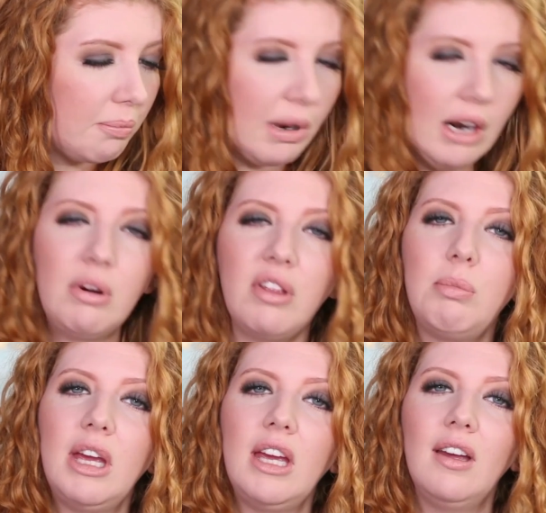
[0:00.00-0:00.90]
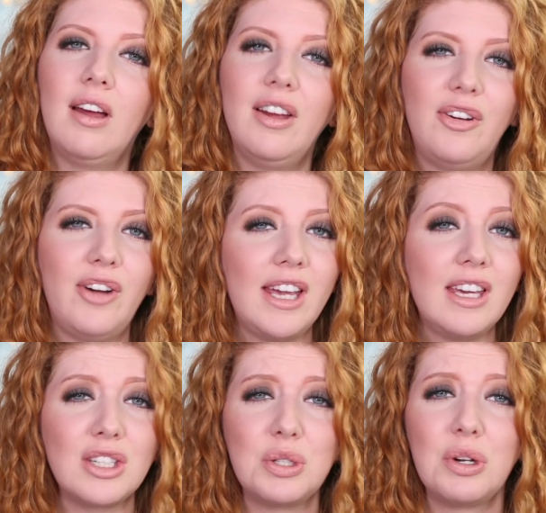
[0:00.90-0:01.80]
bear with me. If I
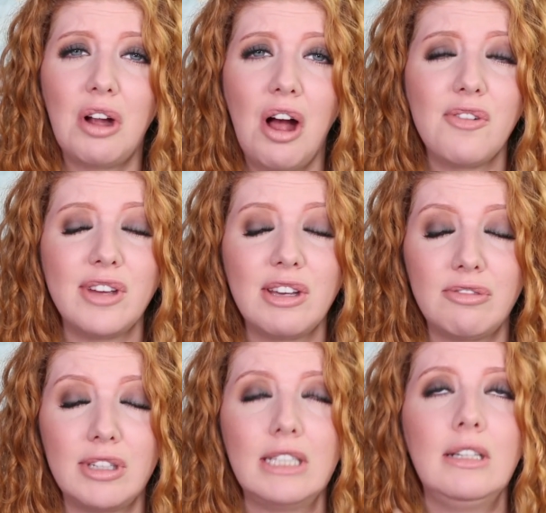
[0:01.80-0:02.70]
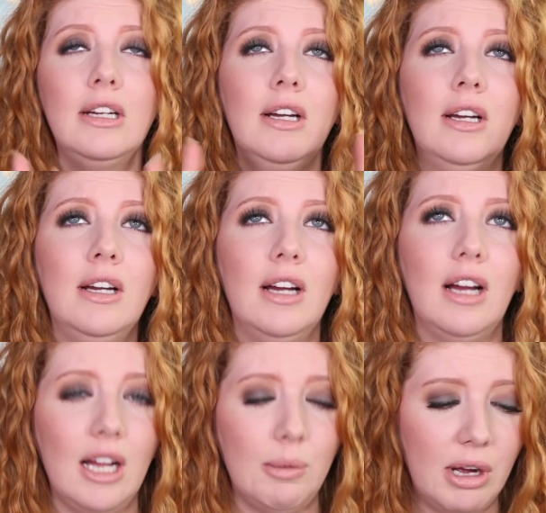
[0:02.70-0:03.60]
get into a coughing fit,
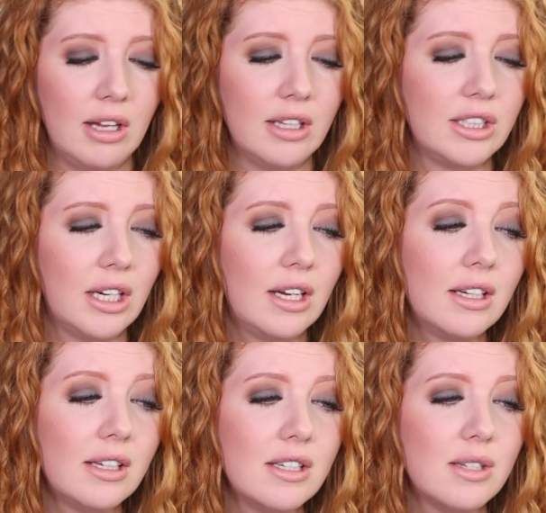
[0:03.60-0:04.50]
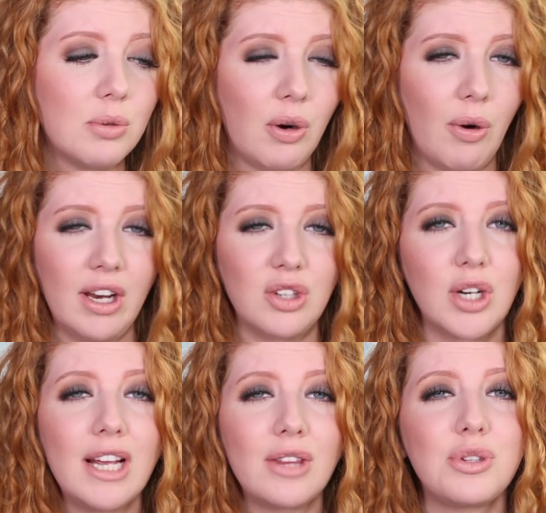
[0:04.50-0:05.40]
I apologize. We're going to
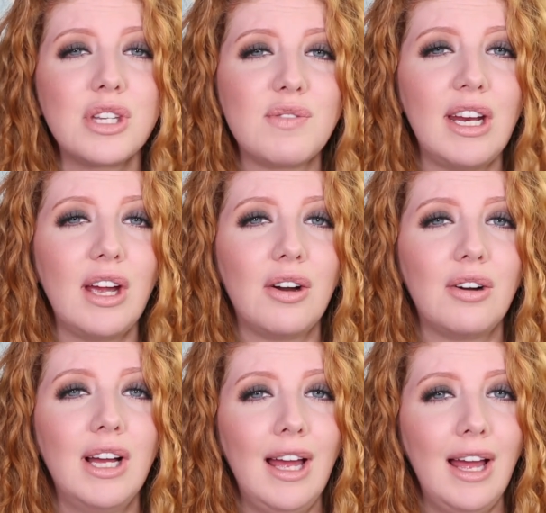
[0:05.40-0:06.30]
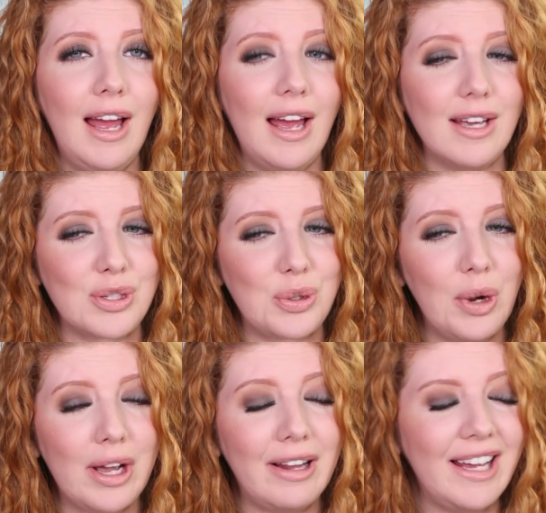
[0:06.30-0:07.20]
try to get through this video as
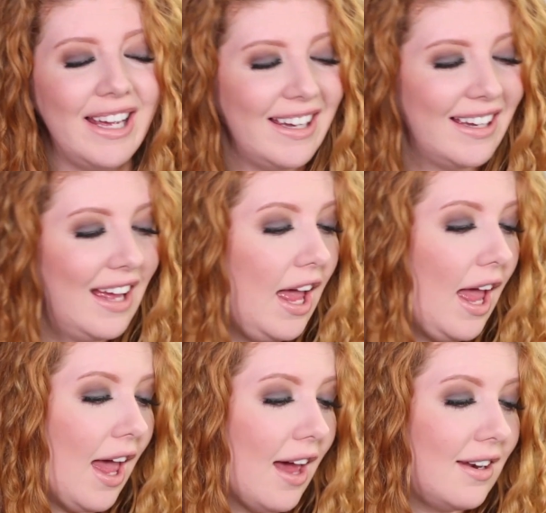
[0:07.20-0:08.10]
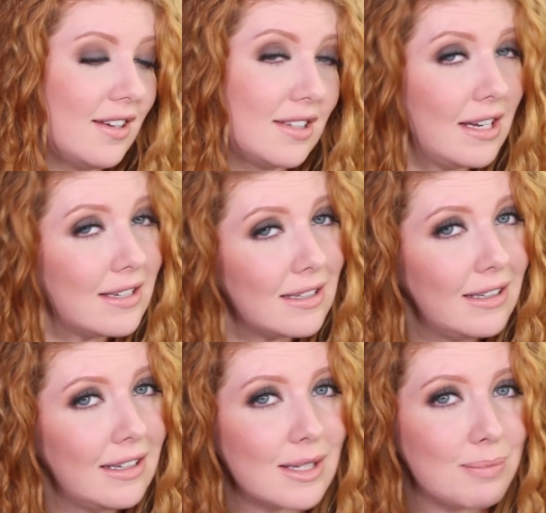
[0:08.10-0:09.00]
quickly and as
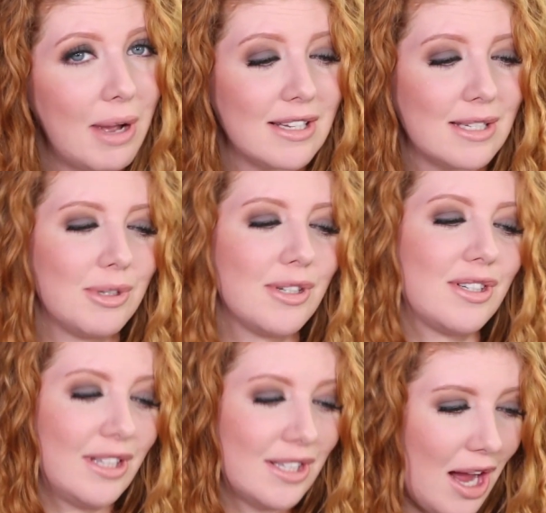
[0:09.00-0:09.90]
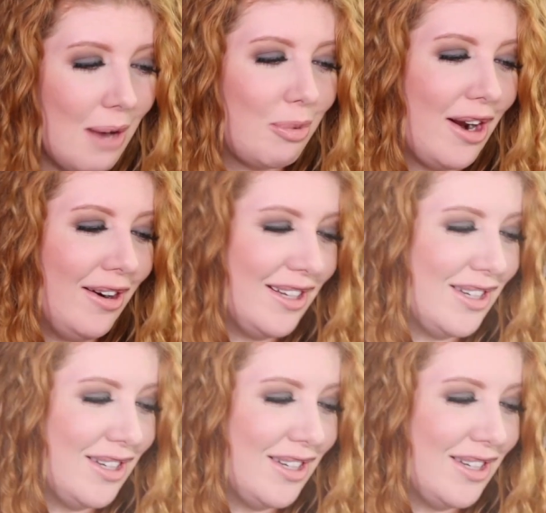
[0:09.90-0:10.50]
easily as possible, so let's hop right on